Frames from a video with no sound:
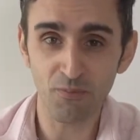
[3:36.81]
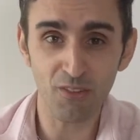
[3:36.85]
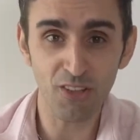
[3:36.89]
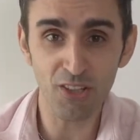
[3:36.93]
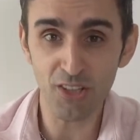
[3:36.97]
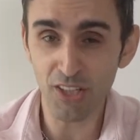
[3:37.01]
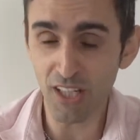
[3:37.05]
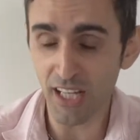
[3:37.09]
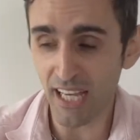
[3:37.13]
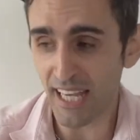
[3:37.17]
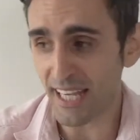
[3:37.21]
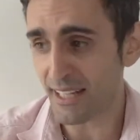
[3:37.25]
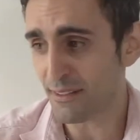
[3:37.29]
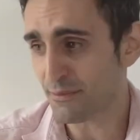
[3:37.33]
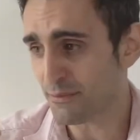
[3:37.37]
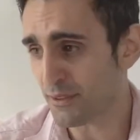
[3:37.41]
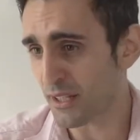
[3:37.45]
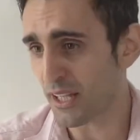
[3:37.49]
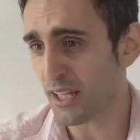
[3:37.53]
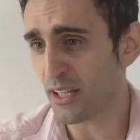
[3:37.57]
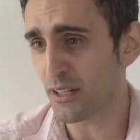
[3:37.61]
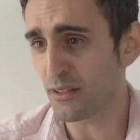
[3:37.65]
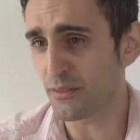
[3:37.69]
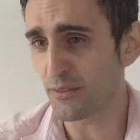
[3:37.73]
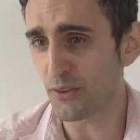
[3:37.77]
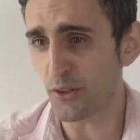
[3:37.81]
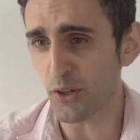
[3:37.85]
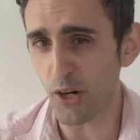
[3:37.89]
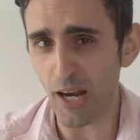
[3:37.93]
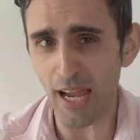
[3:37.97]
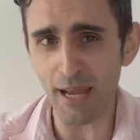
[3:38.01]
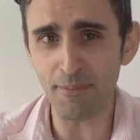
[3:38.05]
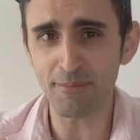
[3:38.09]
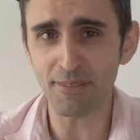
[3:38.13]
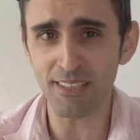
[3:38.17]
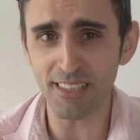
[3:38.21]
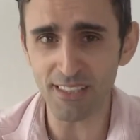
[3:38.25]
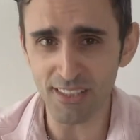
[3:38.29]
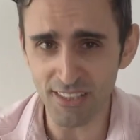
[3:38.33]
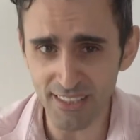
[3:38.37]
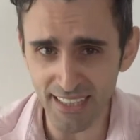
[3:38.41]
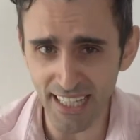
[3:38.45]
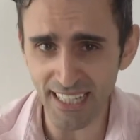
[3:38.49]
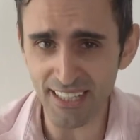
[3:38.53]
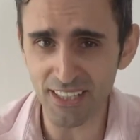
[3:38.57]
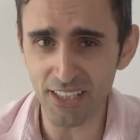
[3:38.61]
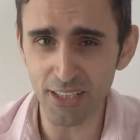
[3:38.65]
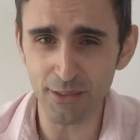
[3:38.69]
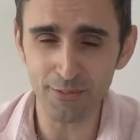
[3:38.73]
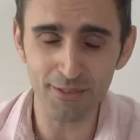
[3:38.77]
You can fly over empty
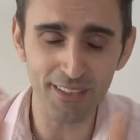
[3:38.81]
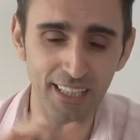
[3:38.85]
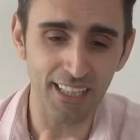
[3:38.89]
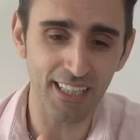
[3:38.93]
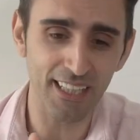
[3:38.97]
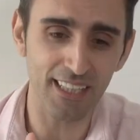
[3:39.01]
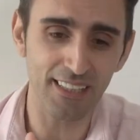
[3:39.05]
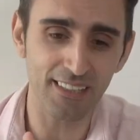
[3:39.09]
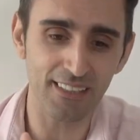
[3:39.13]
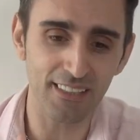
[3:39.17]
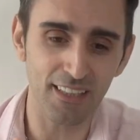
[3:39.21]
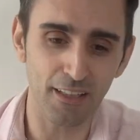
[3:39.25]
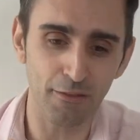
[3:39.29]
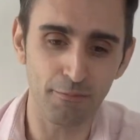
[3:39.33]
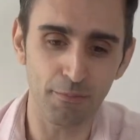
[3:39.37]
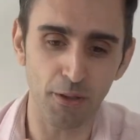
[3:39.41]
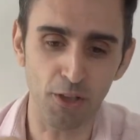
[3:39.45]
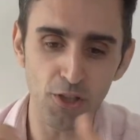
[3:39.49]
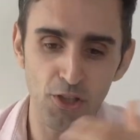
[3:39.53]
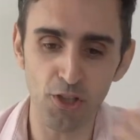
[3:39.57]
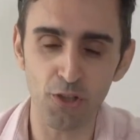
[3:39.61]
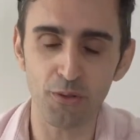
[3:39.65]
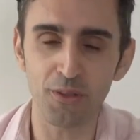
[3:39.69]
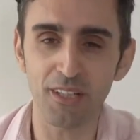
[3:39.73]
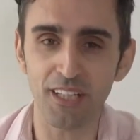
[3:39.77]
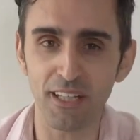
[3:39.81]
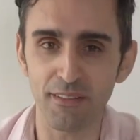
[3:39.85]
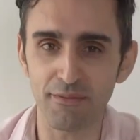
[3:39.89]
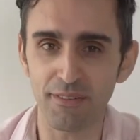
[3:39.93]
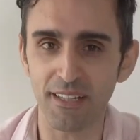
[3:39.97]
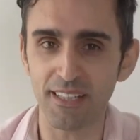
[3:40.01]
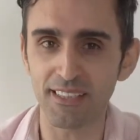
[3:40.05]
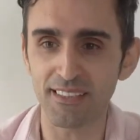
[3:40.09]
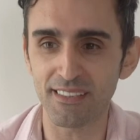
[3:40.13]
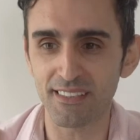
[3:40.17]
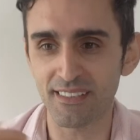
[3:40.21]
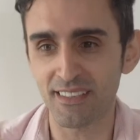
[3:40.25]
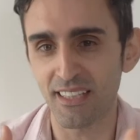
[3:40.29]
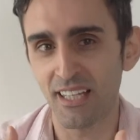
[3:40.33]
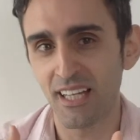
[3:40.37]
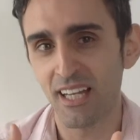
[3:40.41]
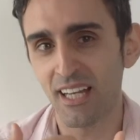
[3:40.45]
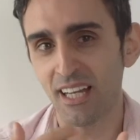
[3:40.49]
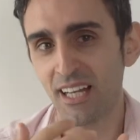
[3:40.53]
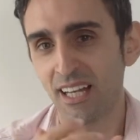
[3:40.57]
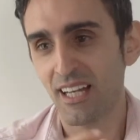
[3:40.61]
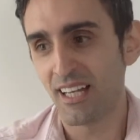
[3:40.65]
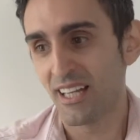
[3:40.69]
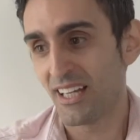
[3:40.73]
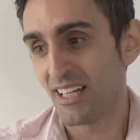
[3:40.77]
stadiums, that kind of stuff. But during events,
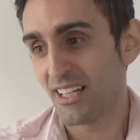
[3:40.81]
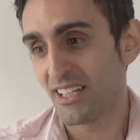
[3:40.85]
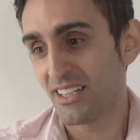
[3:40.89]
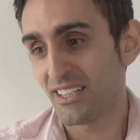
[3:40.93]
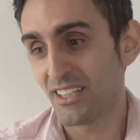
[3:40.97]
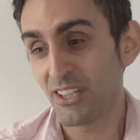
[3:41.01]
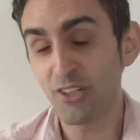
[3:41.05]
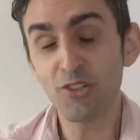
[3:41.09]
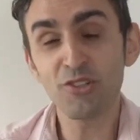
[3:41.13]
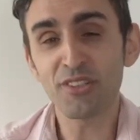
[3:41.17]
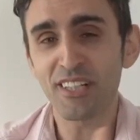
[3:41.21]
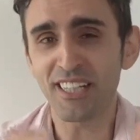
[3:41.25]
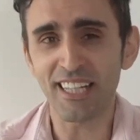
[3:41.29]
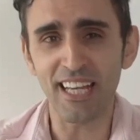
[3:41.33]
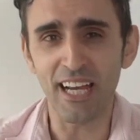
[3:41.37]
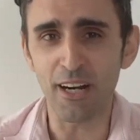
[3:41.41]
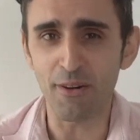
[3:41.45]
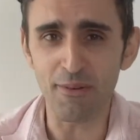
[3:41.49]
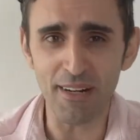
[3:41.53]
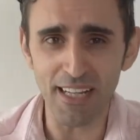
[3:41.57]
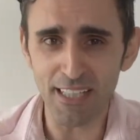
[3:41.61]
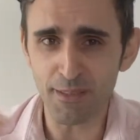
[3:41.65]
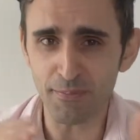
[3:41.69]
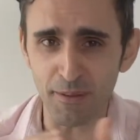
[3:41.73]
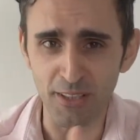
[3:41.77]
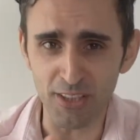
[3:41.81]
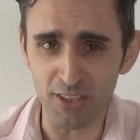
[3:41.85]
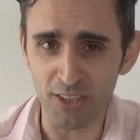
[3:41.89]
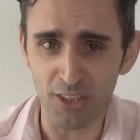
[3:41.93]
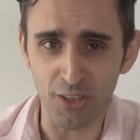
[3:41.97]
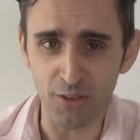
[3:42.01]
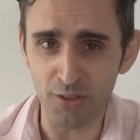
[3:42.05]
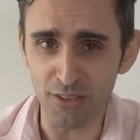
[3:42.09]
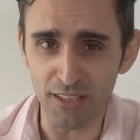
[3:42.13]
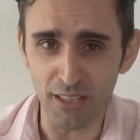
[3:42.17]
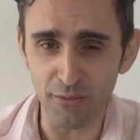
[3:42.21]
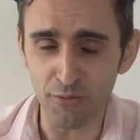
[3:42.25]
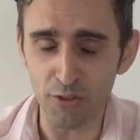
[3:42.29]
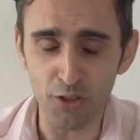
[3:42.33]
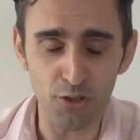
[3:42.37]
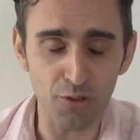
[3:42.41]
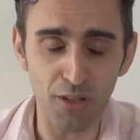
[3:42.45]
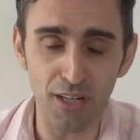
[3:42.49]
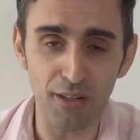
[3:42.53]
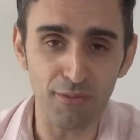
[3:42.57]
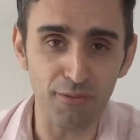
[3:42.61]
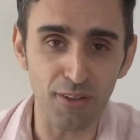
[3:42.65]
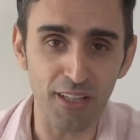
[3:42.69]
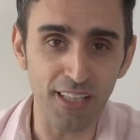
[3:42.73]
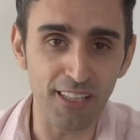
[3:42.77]
you usually get harassed by security if you
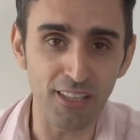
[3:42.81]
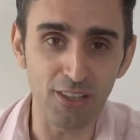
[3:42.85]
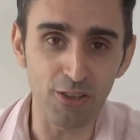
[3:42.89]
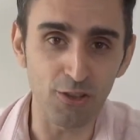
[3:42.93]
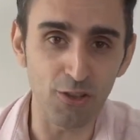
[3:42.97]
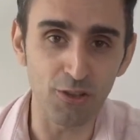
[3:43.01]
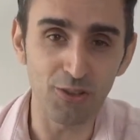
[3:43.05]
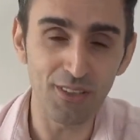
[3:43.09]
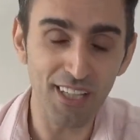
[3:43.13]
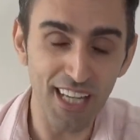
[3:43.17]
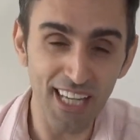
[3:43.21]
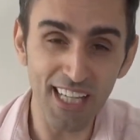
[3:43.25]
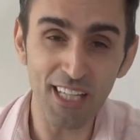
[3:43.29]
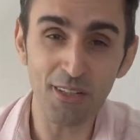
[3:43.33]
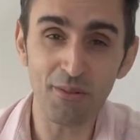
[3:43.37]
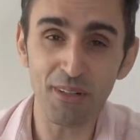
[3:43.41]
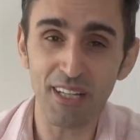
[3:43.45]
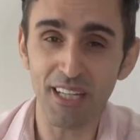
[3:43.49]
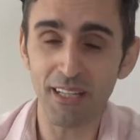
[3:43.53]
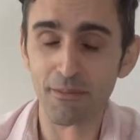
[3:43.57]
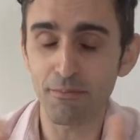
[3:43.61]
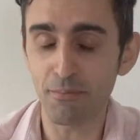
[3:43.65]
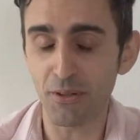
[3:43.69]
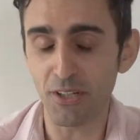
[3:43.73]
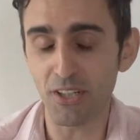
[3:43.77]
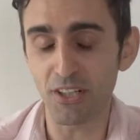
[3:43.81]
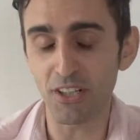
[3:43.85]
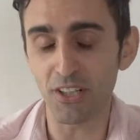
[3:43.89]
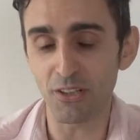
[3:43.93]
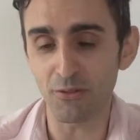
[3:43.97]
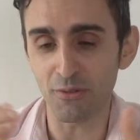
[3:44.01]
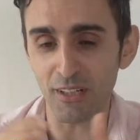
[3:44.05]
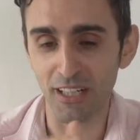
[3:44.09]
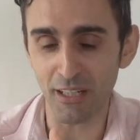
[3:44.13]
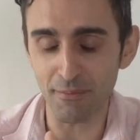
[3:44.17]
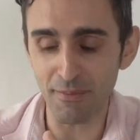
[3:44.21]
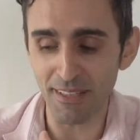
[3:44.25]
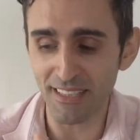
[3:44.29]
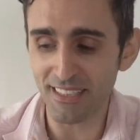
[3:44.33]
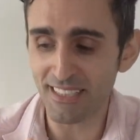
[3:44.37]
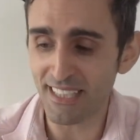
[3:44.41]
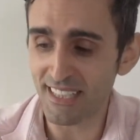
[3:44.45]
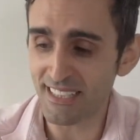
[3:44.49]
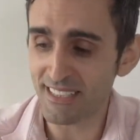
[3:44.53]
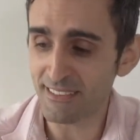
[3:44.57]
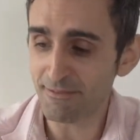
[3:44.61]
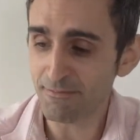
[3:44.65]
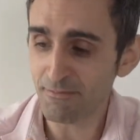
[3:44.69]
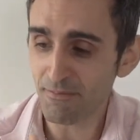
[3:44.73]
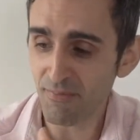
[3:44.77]
try flying the drone anyway, but you're not
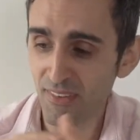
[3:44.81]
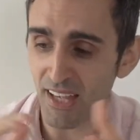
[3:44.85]
recommended.